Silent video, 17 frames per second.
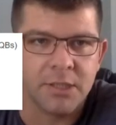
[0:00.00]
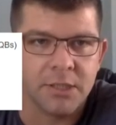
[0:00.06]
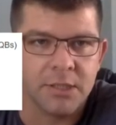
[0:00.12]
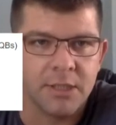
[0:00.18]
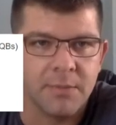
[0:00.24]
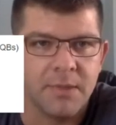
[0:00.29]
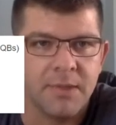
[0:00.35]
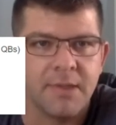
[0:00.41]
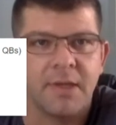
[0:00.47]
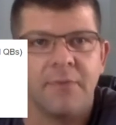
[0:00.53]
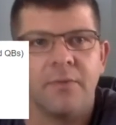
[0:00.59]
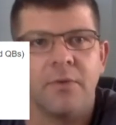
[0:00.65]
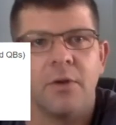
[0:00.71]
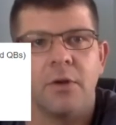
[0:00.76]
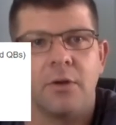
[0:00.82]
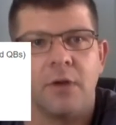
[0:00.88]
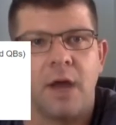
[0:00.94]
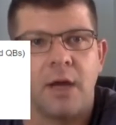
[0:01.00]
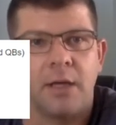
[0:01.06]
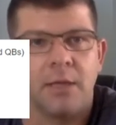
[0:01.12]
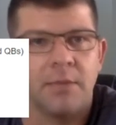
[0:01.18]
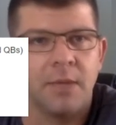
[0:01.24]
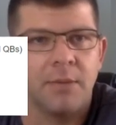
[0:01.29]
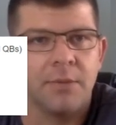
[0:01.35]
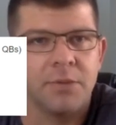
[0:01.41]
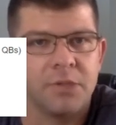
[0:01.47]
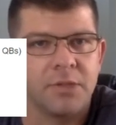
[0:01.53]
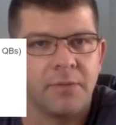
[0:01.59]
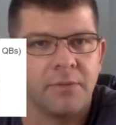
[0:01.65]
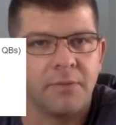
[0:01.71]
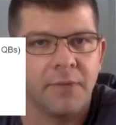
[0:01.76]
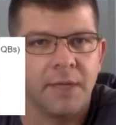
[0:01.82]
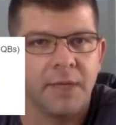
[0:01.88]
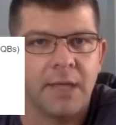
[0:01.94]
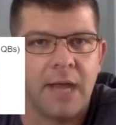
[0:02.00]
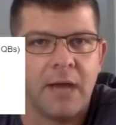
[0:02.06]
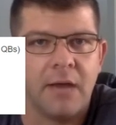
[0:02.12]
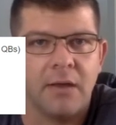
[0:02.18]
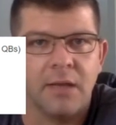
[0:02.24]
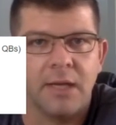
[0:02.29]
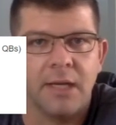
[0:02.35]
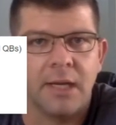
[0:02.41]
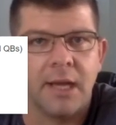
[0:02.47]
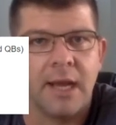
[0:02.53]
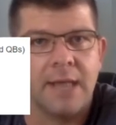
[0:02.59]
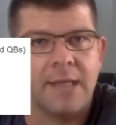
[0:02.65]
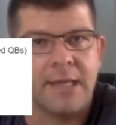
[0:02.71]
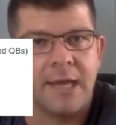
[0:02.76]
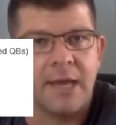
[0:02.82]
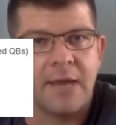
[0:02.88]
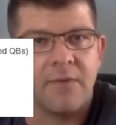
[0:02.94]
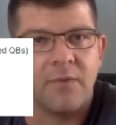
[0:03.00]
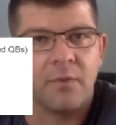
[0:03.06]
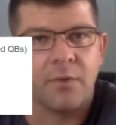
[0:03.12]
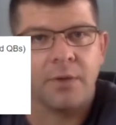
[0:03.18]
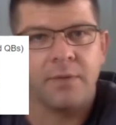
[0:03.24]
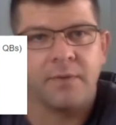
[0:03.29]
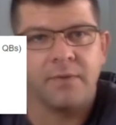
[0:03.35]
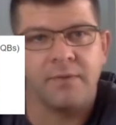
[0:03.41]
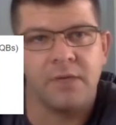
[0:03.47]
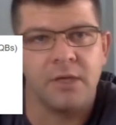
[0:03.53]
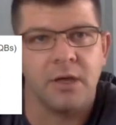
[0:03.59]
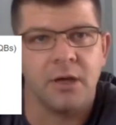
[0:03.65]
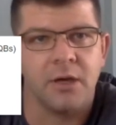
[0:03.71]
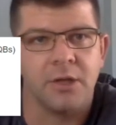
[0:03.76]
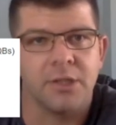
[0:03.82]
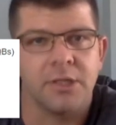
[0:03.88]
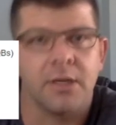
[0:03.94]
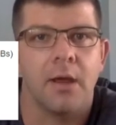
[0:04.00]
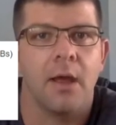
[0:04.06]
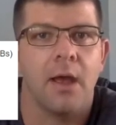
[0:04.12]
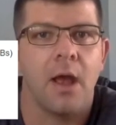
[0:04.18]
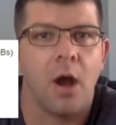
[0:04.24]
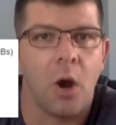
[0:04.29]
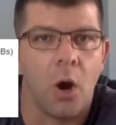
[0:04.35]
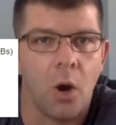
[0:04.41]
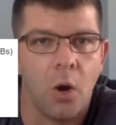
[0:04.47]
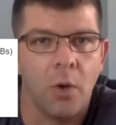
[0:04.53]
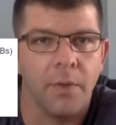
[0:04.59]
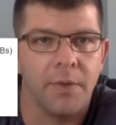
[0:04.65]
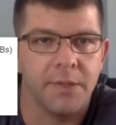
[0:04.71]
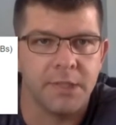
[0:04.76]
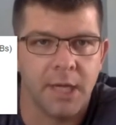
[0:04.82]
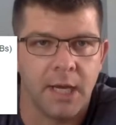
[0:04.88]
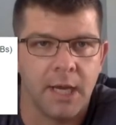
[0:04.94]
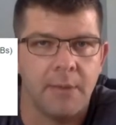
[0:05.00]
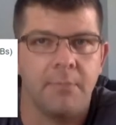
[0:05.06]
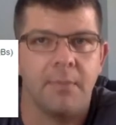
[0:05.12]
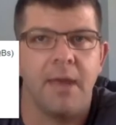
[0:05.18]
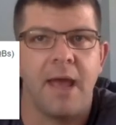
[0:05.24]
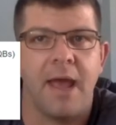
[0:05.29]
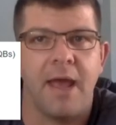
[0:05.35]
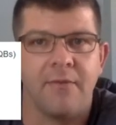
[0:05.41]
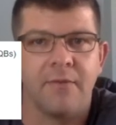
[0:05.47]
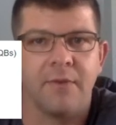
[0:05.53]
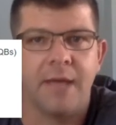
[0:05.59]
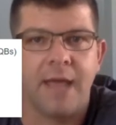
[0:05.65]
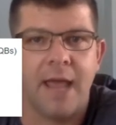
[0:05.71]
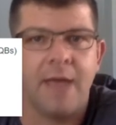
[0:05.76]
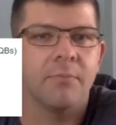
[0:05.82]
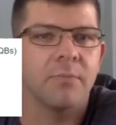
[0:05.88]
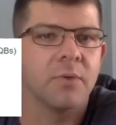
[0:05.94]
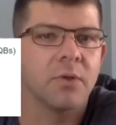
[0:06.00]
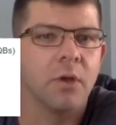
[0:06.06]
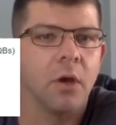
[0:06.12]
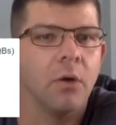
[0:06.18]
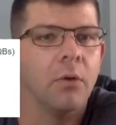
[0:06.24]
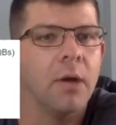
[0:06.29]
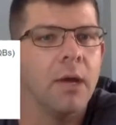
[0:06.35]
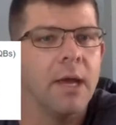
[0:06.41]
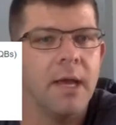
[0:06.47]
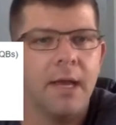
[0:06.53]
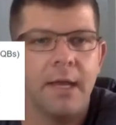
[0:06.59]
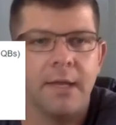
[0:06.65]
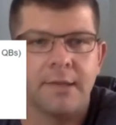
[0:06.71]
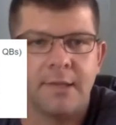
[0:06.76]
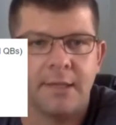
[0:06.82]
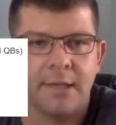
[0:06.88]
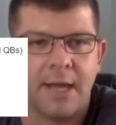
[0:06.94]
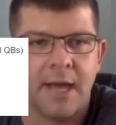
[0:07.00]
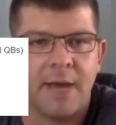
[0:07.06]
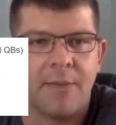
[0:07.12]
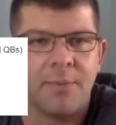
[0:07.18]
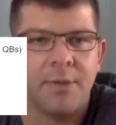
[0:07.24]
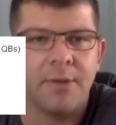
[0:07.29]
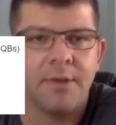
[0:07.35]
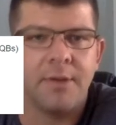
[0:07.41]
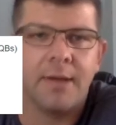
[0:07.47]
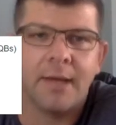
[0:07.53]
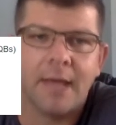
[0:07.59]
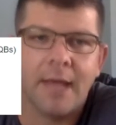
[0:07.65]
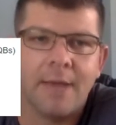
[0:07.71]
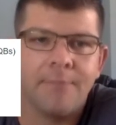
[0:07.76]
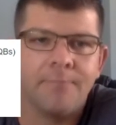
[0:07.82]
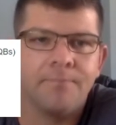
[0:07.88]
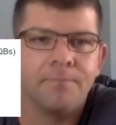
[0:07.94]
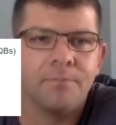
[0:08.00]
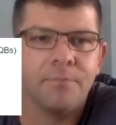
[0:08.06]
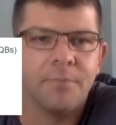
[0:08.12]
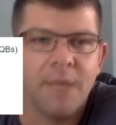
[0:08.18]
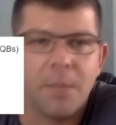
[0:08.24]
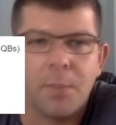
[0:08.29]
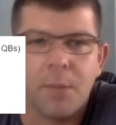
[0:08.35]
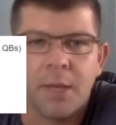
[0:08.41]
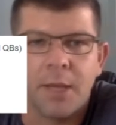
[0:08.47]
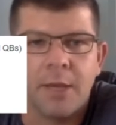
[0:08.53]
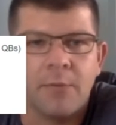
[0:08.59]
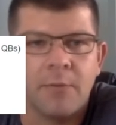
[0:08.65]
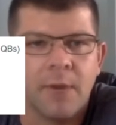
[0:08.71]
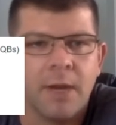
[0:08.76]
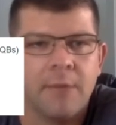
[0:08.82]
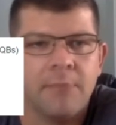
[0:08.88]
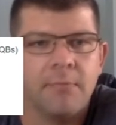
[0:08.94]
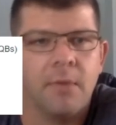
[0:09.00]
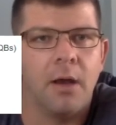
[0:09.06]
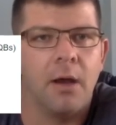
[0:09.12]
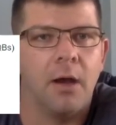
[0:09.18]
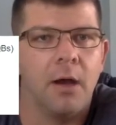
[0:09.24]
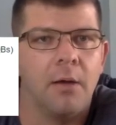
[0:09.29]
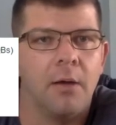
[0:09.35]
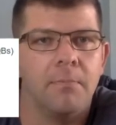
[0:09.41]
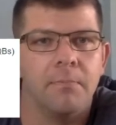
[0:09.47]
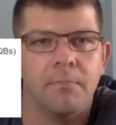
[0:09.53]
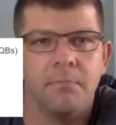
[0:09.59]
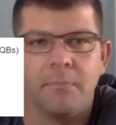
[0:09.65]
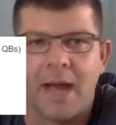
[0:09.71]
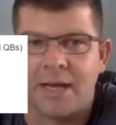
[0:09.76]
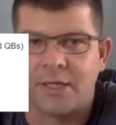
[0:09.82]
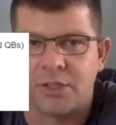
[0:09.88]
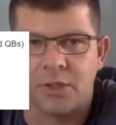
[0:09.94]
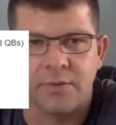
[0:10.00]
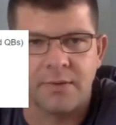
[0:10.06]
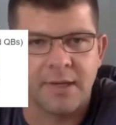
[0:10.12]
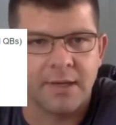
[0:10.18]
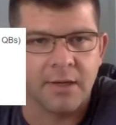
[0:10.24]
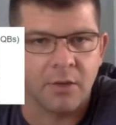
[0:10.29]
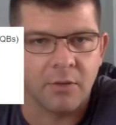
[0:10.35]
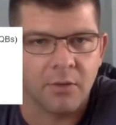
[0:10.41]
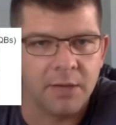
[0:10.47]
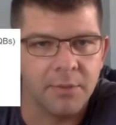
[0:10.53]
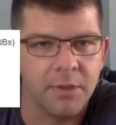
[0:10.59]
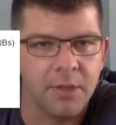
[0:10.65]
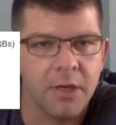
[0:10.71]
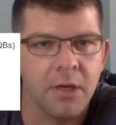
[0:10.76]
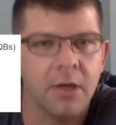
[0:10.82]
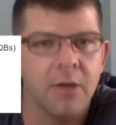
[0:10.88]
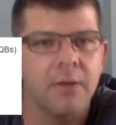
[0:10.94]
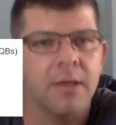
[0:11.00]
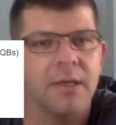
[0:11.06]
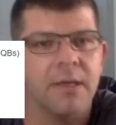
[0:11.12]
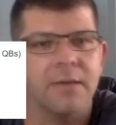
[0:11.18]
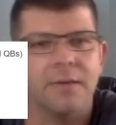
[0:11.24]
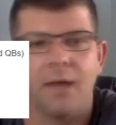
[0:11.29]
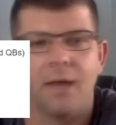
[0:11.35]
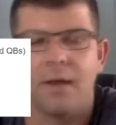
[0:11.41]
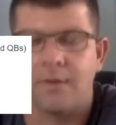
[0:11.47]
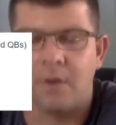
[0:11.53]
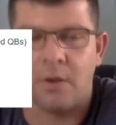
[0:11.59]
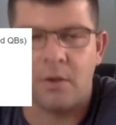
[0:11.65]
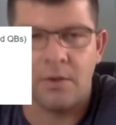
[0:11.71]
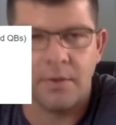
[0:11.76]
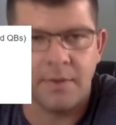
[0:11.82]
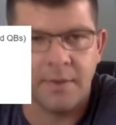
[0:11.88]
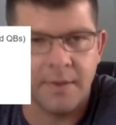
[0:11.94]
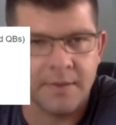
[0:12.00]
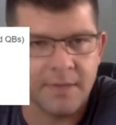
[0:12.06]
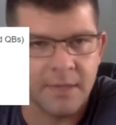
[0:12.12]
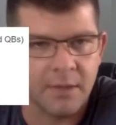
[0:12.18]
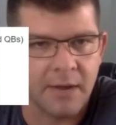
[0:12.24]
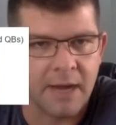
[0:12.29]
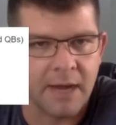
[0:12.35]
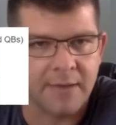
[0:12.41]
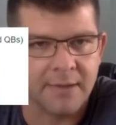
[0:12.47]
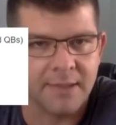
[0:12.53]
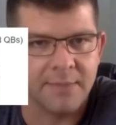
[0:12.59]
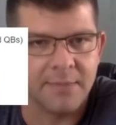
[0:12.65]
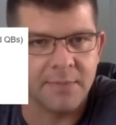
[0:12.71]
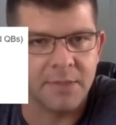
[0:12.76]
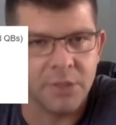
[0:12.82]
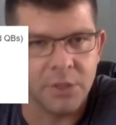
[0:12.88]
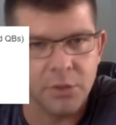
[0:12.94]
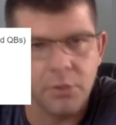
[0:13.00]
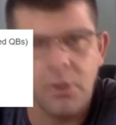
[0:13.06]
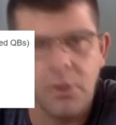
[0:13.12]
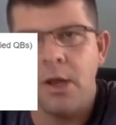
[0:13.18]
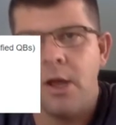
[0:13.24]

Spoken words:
is going to be stiffer. You're not going to be able just to flick it out and let a guy take it 40, 50 yards all the time, every game. So it's going to happen. Again, nitpicking, right? Mack Jones had an incredible year. He does all the things that you're asking him to do.